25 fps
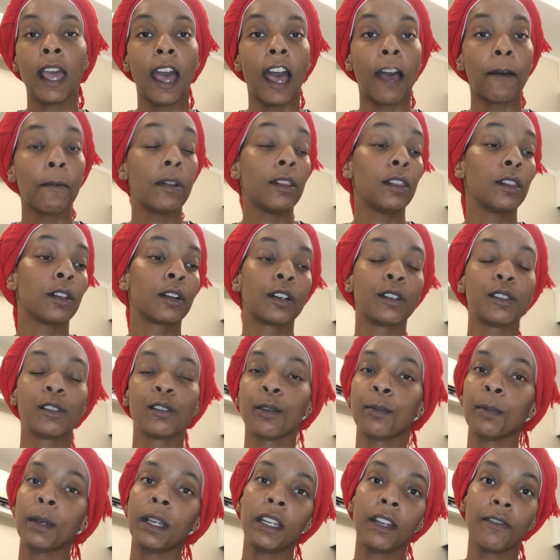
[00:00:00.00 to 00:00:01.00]
I've been learning
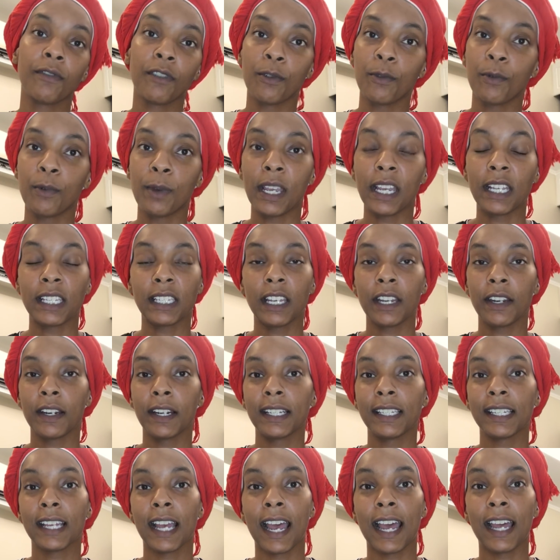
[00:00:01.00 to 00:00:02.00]
so many different ways here
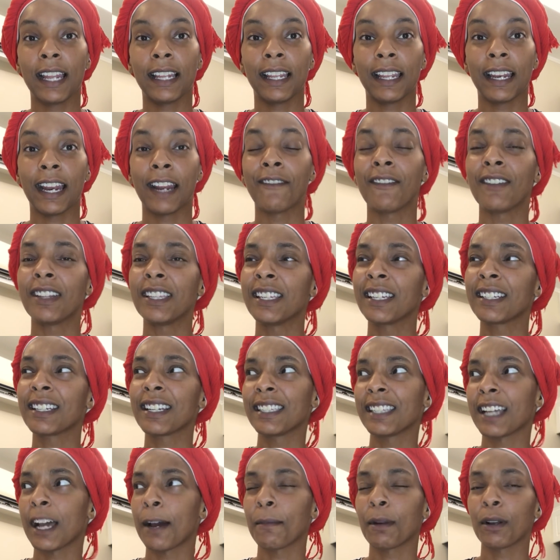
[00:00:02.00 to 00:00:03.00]
in Thailand. I even took the
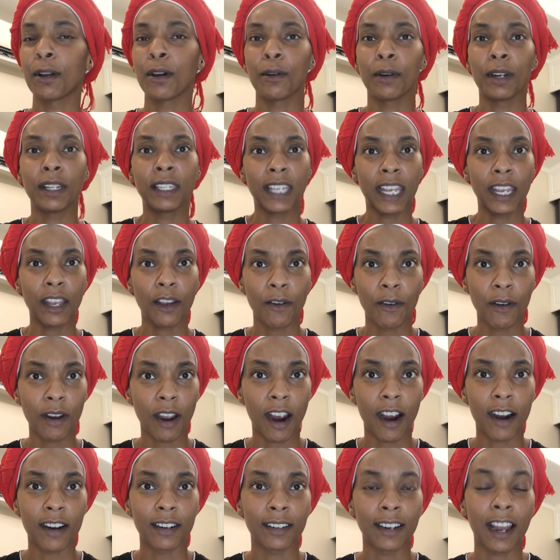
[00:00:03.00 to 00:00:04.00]
time to go to Teo
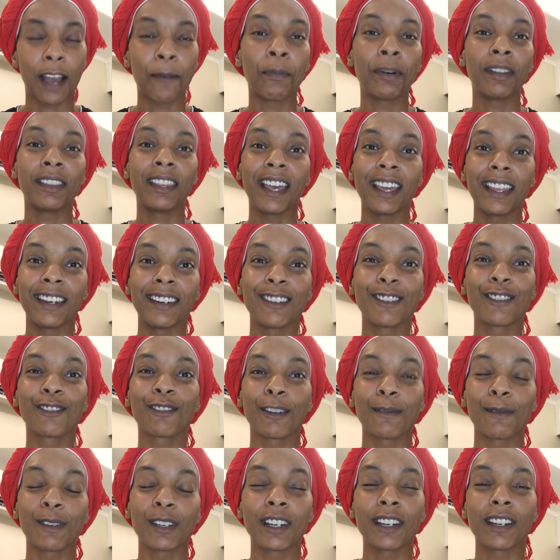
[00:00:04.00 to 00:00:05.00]
Garden. I put that in the
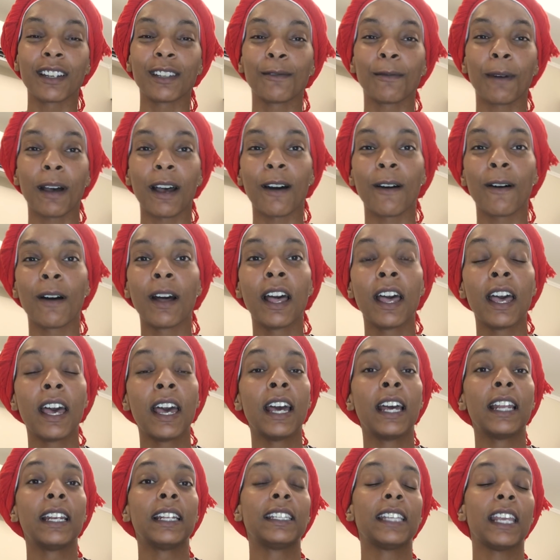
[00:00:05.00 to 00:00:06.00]
description as well.
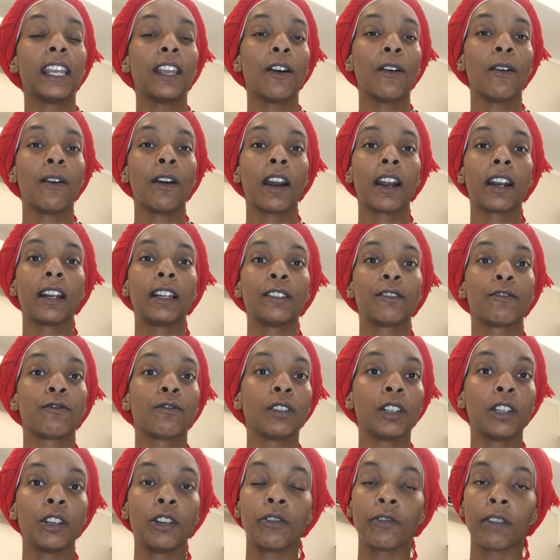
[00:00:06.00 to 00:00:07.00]
Teo Garden is a
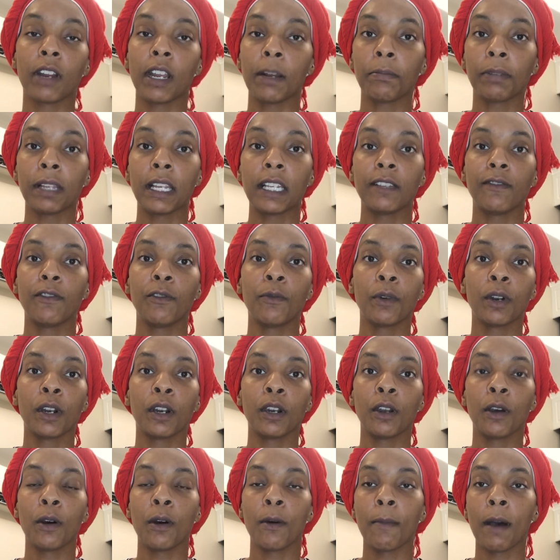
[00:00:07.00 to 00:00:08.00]
really great place if you want to
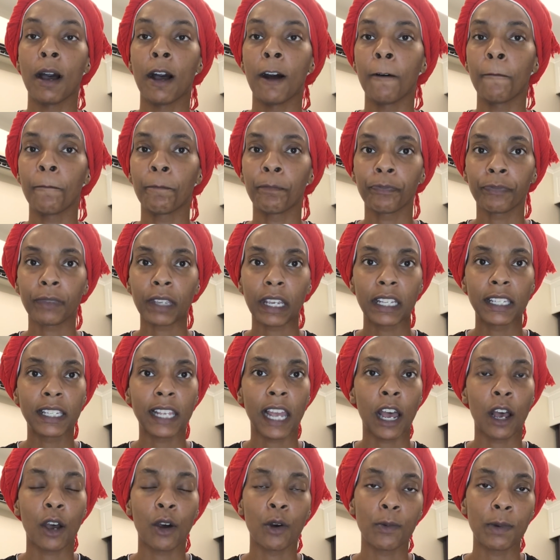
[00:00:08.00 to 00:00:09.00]
know about
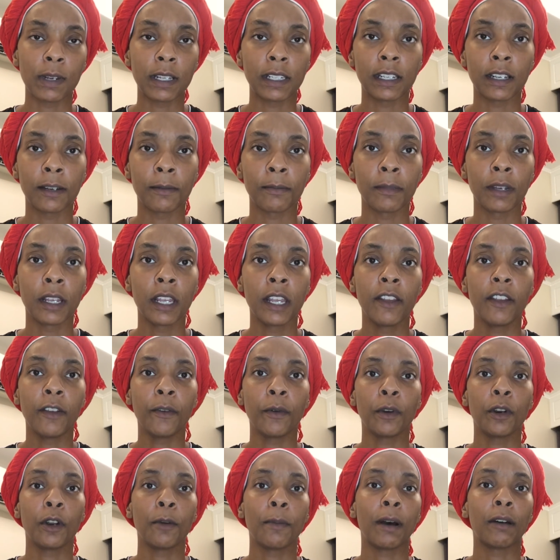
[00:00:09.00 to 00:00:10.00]
Taoism, you
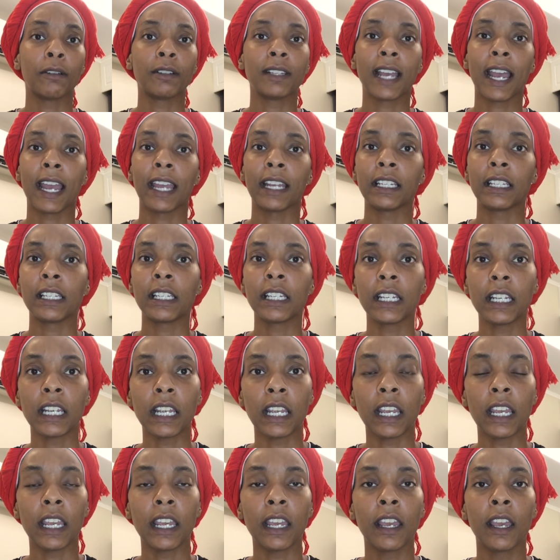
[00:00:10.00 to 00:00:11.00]
want to know about Tai
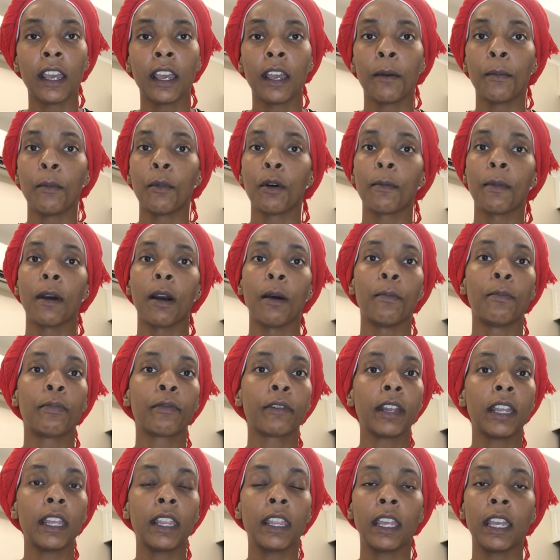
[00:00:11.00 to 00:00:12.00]
Chi, more about
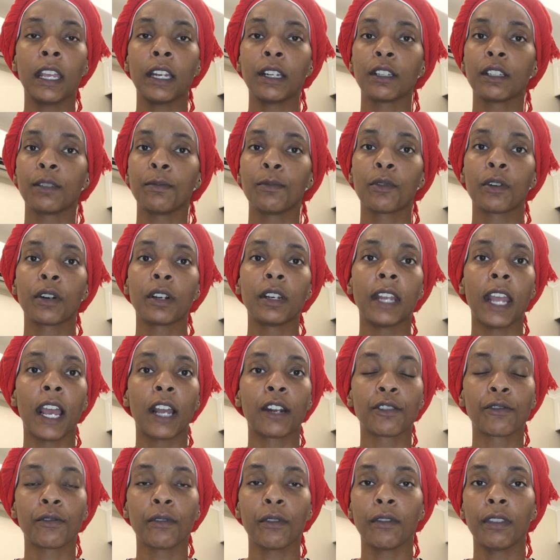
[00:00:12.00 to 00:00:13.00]
breathing, just more
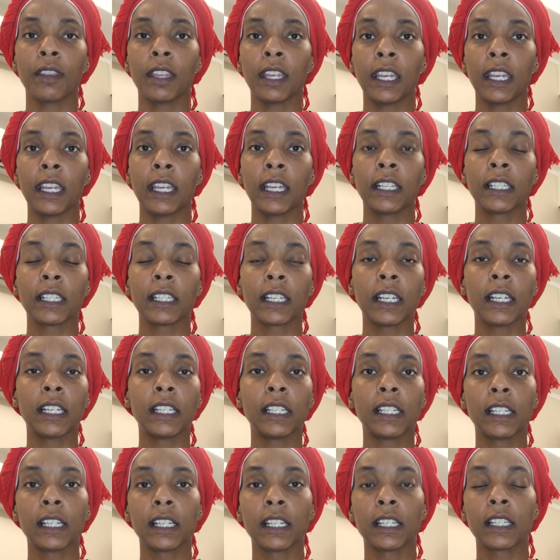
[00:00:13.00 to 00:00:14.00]
natural things. It
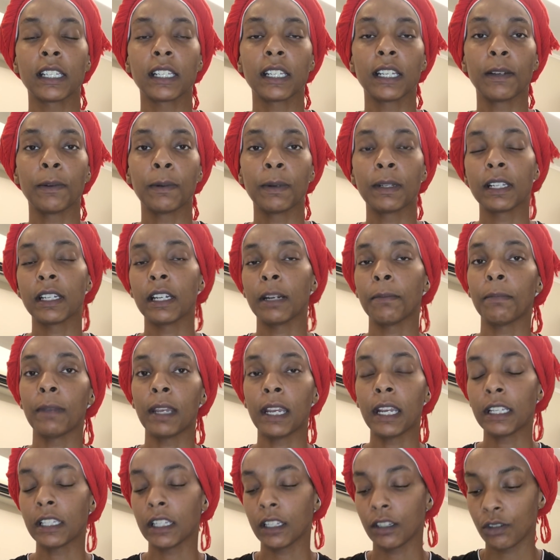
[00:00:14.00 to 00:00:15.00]
just was an
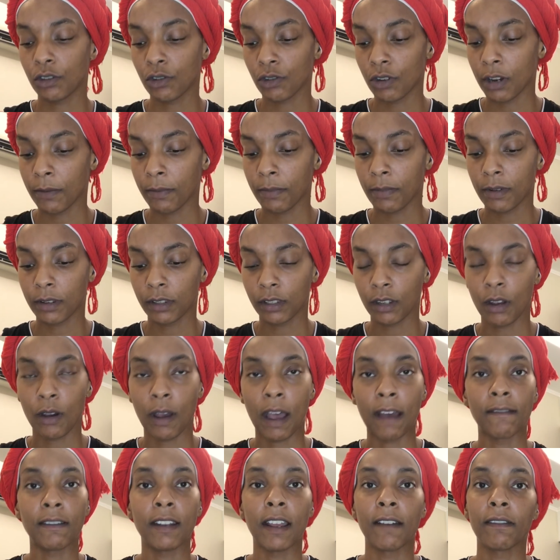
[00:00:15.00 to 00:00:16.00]
amazing trip. So
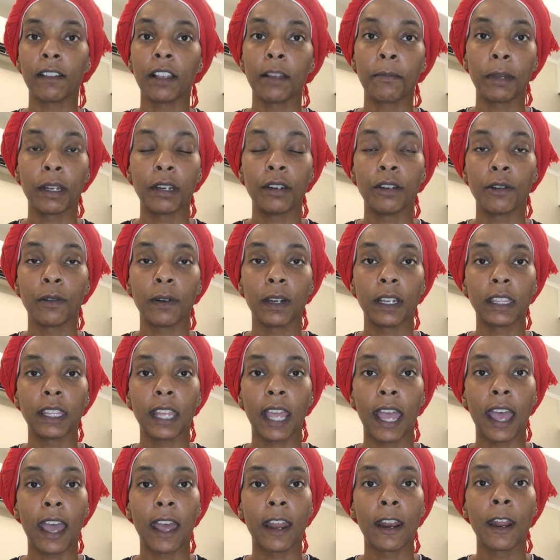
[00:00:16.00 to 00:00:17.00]
I've definitely been doing
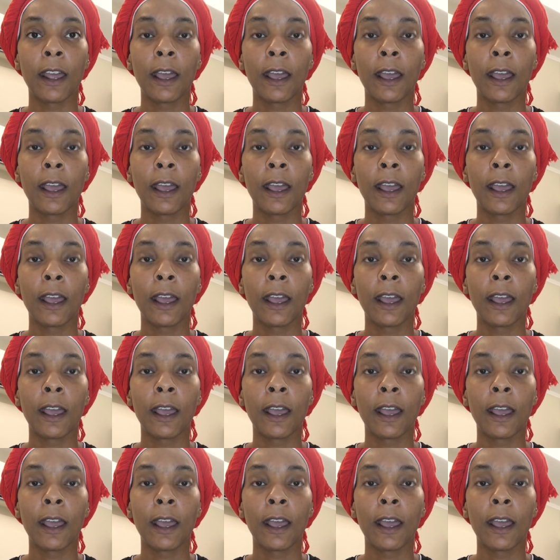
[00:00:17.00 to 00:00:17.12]
that.